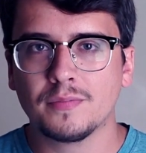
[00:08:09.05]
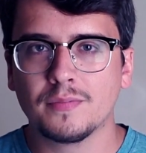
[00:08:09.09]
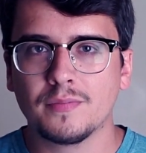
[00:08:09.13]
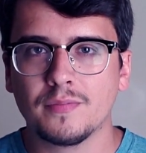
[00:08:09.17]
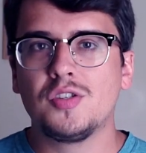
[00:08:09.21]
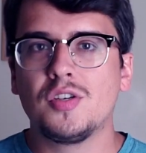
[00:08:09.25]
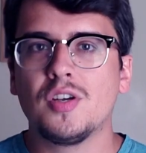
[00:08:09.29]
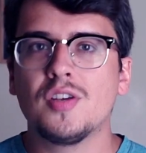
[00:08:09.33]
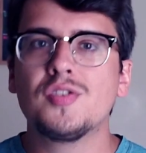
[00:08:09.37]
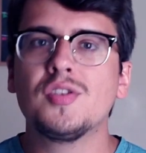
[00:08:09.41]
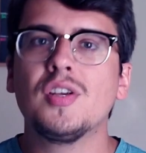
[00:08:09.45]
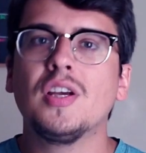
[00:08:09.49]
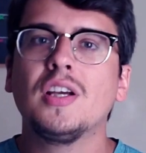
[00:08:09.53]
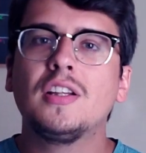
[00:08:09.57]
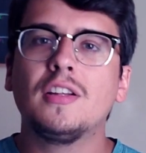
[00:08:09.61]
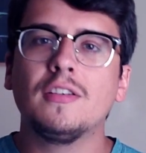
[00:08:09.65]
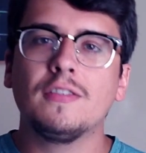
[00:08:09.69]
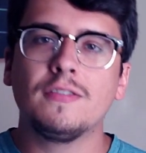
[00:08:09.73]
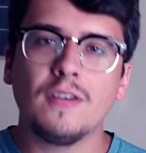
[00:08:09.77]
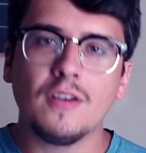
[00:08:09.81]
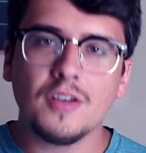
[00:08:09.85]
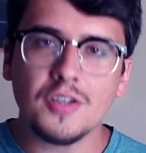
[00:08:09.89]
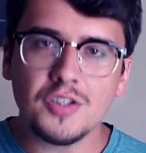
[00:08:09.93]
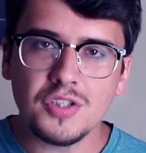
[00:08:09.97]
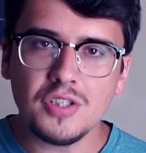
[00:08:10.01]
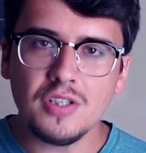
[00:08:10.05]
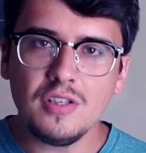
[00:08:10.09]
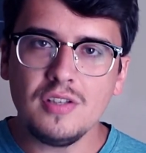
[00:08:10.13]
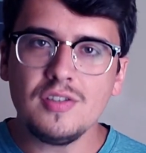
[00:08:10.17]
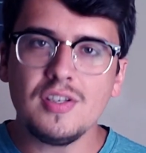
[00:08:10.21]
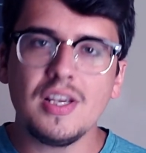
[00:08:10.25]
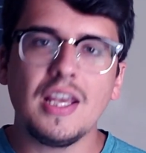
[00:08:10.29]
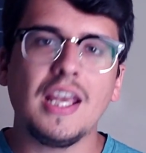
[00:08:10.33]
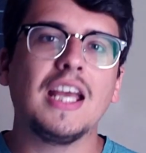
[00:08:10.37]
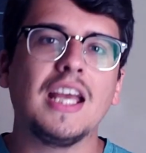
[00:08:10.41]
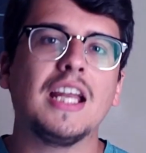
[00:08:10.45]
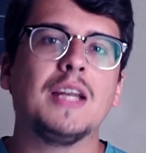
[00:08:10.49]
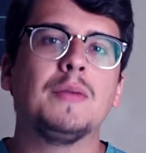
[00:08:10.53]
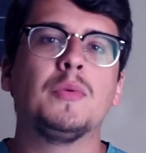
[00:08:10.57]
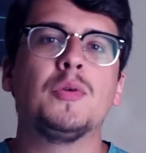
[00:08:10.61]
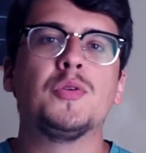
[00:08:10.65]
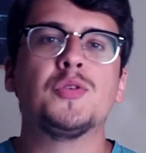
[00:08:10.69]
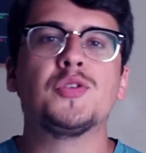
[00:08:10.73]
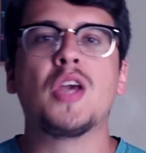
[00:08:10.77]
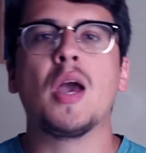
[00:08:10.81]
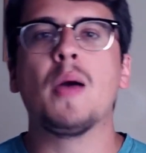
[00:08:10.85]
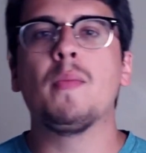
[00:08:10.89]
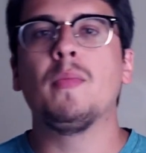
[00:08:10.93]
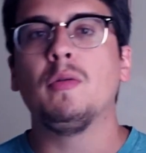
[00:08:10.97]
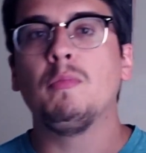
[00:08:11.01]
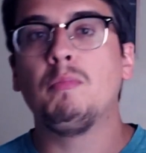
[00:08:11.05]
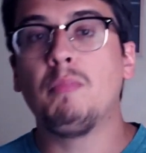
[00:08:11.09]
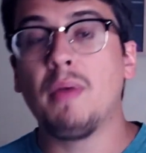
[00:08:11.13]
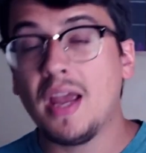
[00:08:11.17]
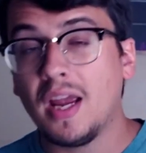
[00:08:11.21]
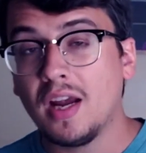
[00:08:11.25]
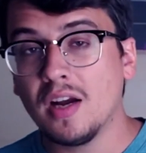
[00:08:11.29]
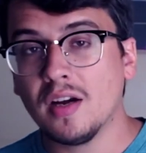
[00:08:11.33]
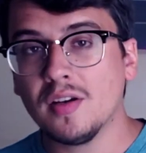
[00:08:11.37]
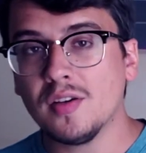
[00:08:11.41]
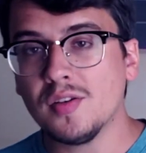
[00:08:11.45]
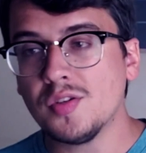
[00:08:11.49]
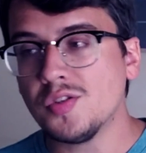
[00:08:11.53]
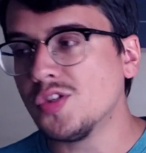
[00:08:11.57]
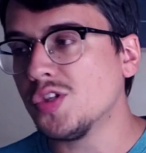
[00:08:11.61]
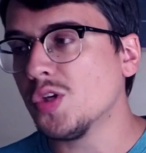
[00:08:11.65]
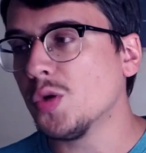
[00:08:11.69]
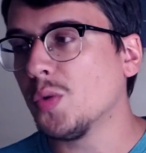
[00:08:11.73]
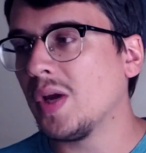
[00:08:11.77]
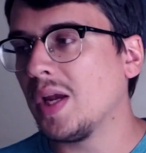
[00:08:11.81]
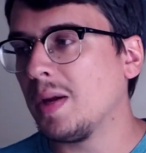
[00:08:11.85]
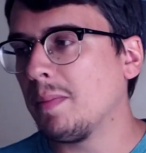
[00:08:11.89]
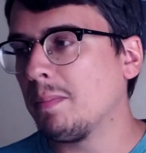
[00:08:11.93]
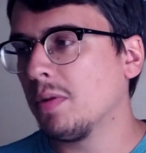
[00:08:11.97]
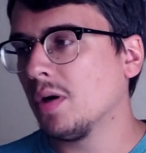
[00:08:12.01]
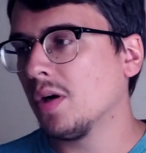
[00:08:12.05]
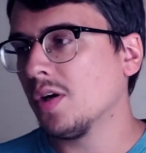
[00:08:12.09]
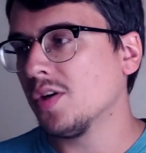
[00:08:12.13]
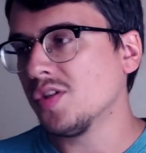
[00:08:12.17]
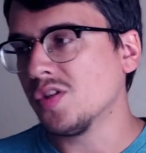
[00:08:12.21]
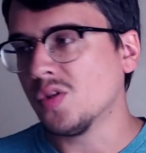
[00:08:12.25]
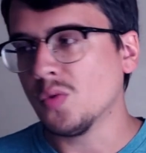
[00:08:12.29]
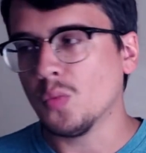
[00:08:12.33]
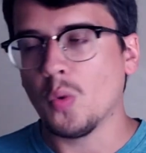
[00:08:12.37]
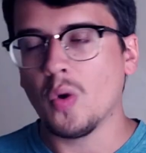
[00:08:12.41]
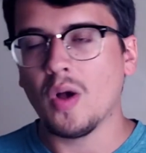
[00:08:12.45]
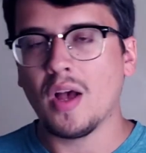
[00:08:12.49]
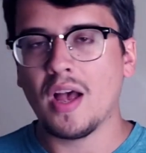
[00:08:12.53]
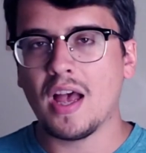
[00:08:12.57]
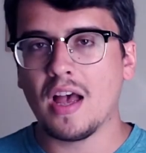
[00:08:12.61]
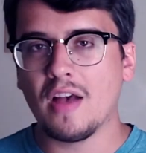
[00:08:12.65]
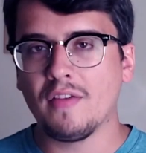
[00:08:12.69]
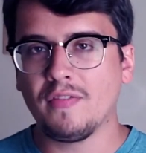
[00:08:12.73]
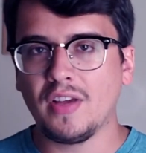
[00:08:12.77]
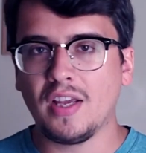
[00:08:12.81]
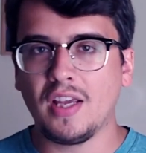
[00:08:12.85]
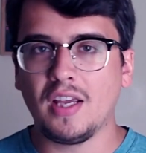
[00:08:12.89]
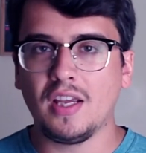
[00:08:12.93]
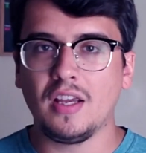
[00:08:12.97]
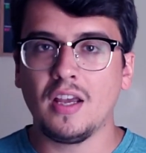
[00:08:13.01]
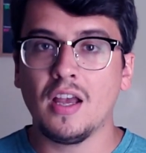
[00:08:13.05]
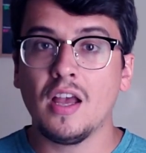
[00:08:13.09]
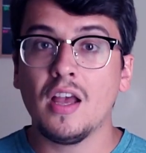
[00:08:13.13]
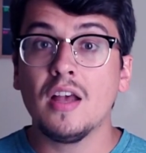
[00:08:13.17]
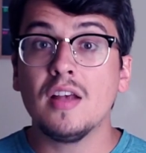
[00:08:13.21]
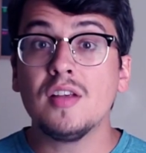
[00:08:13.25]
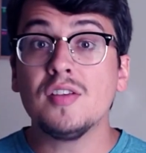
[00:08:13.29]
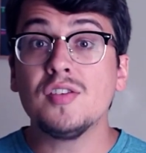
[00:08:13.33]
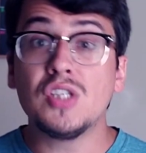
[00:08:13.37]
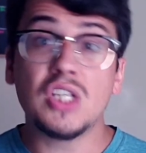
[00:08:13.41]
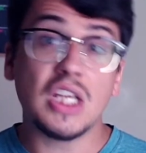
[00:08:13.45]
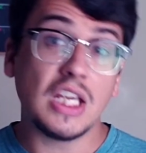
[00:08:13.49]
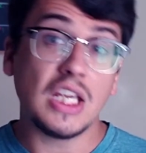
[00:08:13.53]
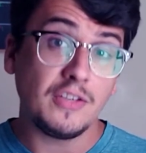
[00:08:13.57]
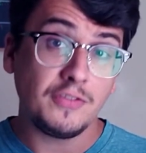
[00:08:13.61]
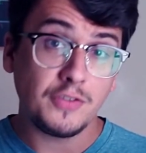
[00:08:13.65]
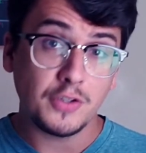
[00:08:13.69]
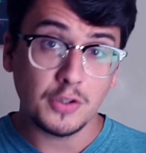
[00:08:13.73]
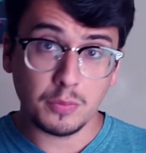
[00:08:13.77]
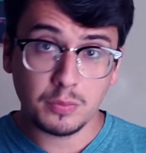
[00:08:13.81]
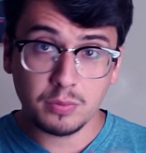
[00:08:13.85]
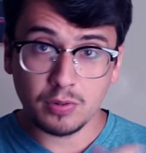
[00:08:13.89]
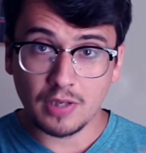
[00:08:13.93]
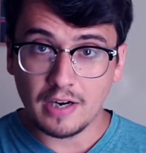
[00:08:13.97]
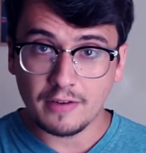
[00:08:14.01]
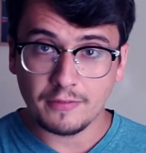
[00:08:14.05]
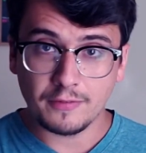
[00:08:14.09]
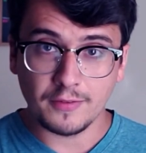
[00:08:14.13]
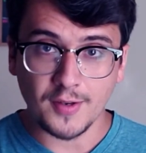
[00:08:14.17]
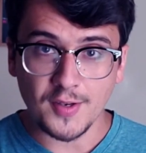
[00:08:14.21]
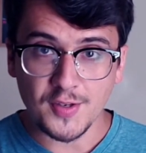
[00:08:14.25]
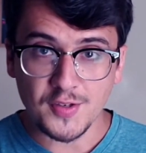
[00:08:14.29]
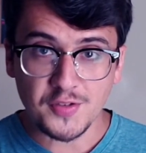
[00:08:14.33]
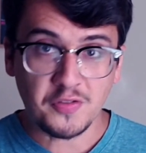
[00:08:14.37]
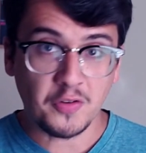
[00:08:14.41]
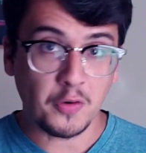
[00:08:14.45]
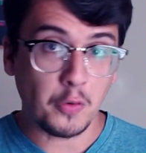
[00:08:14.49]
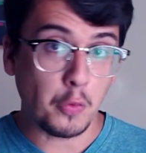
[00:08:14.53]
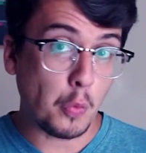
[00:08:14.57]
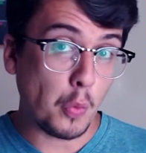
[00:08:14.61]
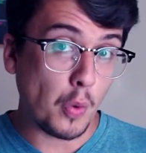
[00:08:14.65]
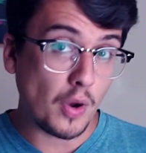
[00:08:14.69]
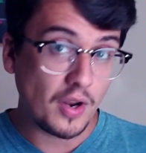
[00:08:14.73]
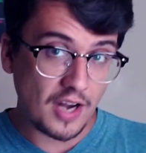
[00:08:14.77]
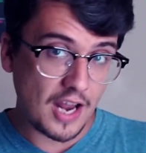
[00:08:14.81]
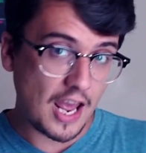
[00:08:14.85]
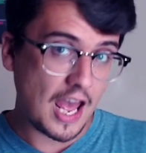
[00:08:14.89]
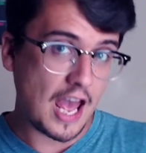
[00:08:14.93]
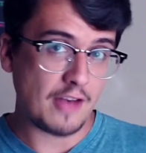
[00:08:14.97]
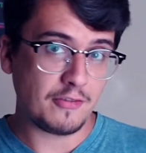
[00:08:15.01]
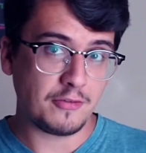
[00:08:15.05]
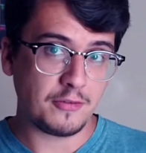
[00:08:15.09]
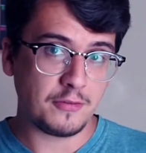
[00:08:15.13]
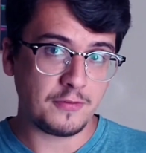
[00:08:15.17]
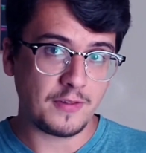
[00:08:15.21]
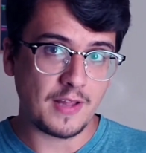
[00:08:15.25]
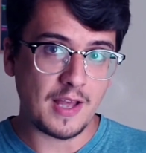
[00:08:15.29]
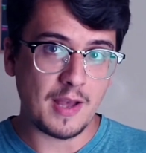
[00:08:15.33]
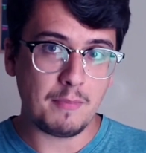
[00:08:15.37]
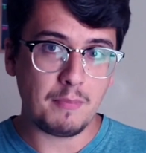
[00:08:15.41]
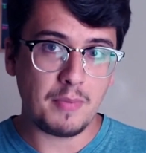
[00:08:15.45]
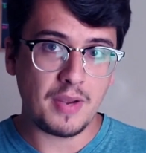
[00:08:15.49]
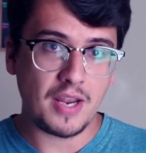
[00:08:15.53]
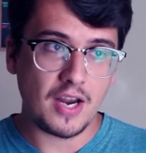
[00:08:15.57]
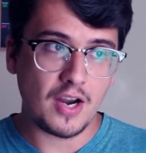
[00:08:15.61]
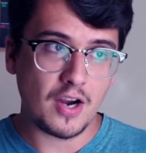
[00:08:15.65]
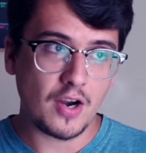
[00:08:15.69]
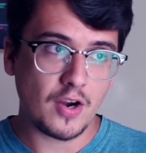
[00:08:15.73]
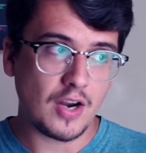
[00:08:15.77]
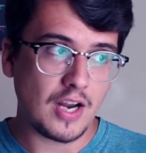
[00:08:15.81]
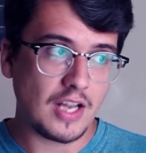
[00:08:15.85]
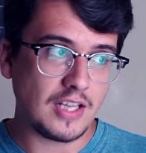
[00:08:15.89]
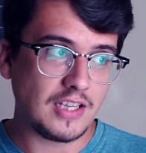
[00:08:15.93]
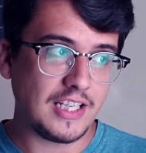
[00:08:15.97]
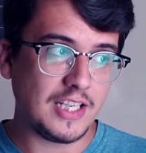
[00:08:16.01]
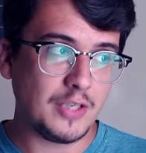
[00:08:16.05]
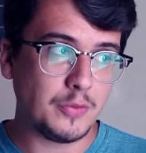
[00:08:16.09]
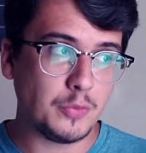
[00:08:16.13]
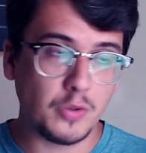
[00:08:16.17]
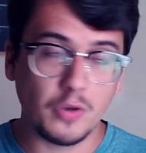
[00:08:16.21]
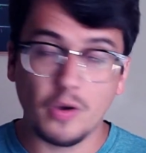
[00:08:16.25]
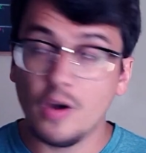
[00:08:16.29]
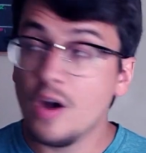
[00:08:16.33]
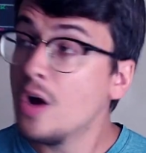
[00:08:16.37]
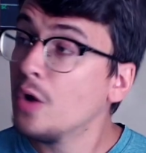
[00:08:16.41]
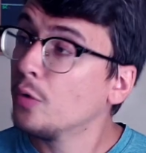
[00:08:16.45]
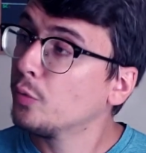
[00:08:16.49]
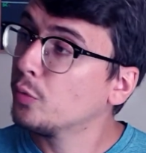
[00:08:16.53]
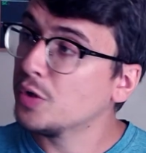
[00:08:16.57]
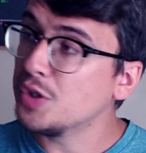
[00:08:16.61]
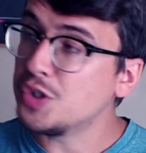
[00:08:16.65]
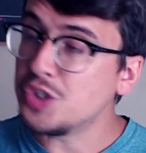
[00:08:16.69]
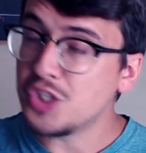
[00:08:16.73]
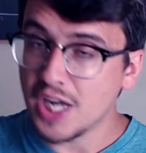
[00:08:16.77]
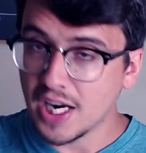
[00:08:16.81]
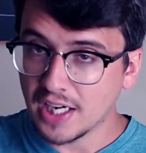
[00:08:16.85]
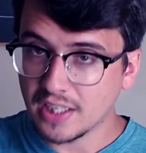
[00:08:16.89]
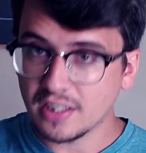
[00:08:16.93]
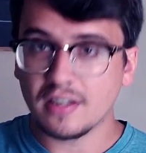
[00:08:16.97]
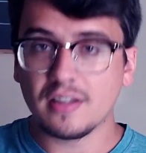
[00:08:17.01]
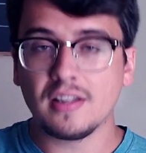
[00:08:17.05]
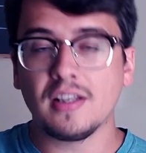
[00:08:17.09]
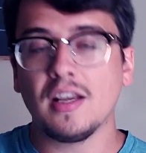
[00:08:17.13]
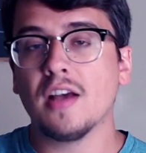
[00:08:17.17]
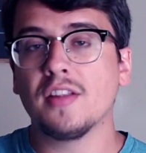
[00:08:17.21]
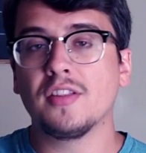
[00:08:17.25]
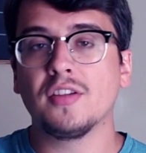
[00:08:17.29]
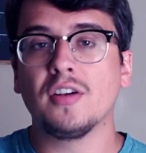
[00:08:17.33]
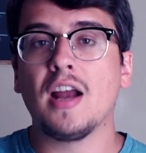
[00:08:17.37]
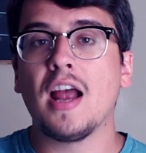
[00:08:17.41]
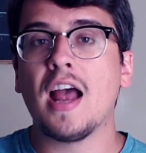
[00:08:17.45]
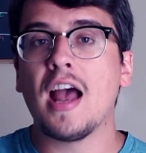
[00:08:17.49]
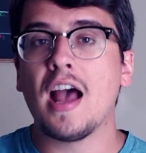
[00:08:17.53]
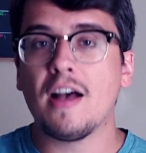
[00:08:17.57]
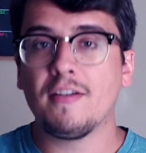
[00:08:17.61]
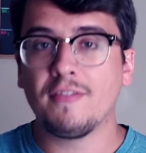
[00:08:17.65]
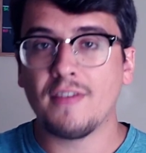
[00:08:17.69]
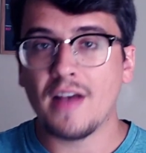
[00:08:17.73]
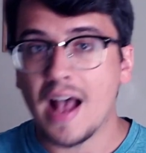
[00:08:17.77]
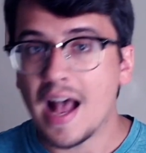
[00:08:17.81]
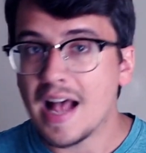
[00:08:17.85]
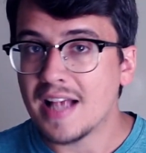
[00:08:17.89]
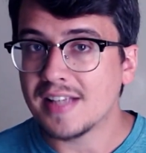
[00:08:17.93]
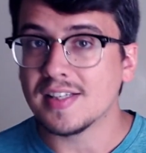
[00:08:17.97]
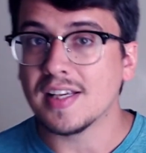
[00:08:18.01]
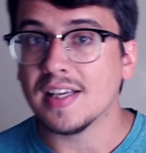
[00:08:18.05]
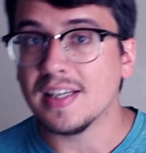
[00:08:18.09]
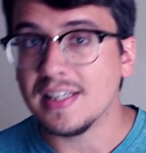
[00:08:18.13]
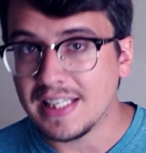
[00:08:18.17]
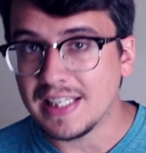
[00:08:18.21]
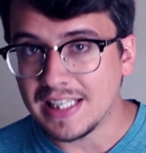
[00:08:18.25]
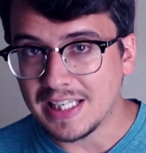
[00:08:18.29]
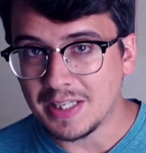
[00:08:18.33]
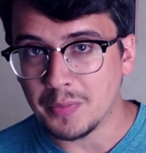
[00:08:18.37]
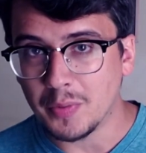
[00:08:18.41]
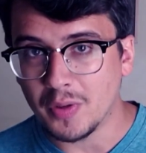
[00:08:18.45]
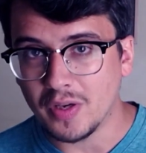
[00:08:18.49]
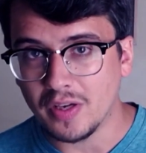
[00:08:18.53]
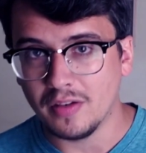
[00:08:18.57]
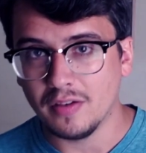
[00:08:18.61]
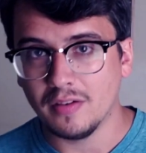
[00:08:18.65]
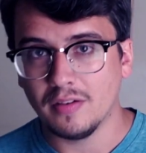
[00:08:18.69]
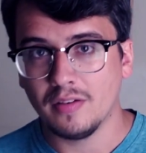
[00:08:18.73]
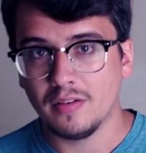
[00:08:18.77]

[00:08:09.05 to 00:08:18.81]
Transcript: Just like the functions, animals come in pairs, so a person will have a savior preference for one half of that pair, and they will reject the other half as a demon.